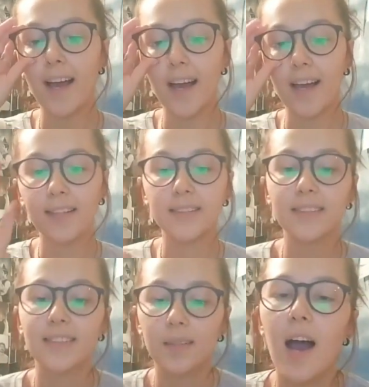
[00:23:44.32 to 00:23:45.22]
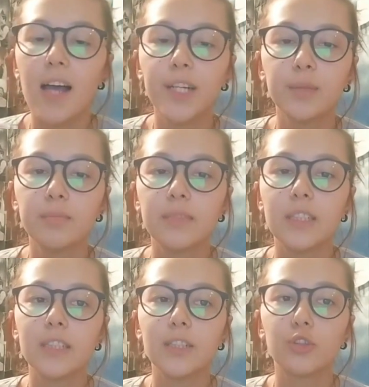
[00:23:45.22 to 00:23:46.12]
And I
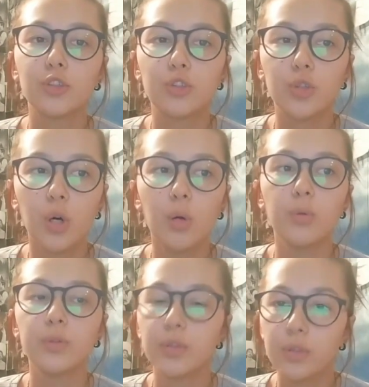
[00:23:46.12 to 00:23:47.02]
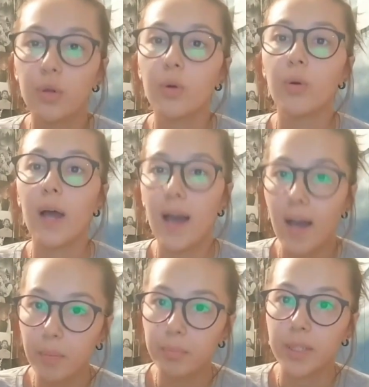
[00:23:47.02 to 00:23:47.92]
am so, so
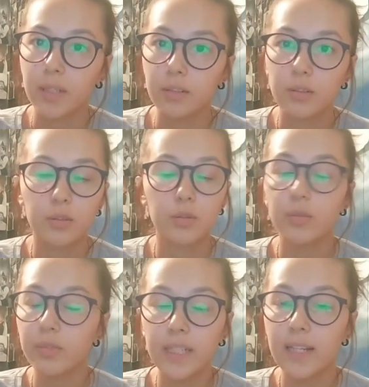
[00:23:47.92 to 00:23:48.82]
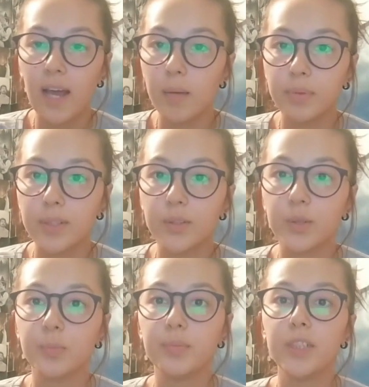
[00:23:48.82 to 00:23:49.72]
happy, so freaking happy
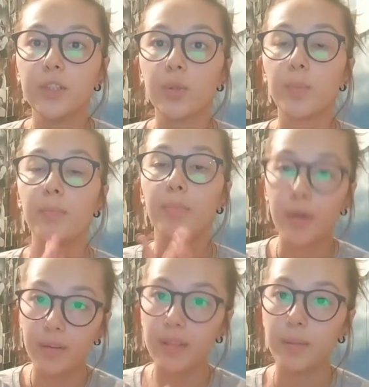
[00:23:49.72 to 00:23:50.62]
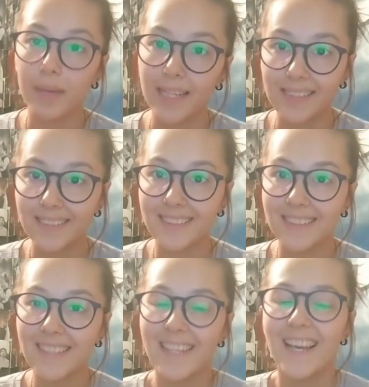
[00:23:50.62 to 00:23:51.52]
to be your birthday
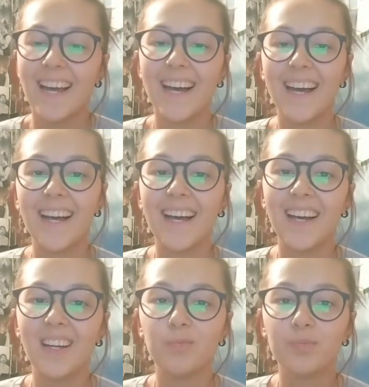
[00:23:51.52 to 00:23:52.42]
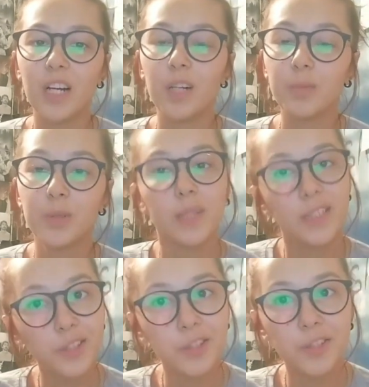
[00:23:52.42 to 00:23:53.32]
mate. I'll be
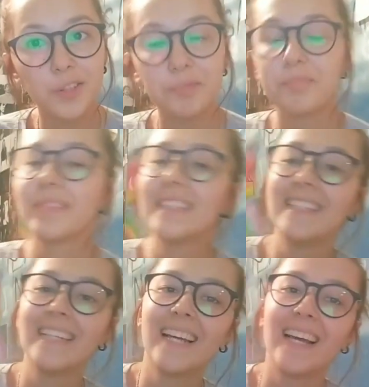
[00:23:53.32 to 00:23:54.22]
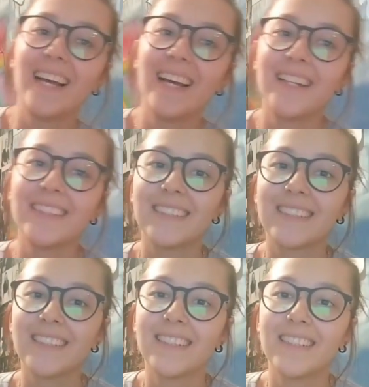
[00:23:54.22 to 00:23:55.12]
22
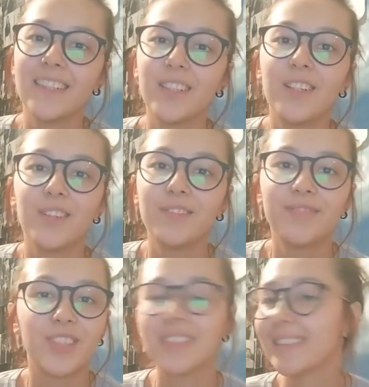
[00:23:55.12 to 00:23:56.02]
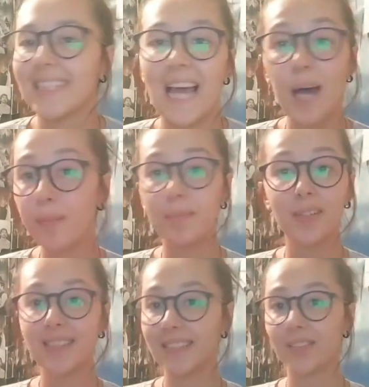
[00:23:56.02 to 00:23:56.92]
and, you know, just happy
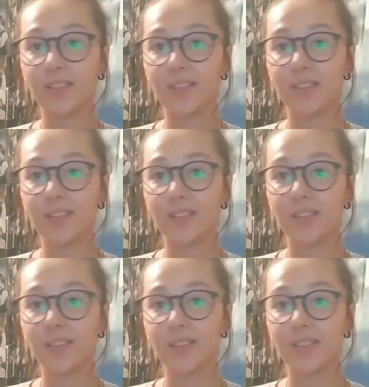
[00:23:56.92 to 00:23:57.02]
birthday,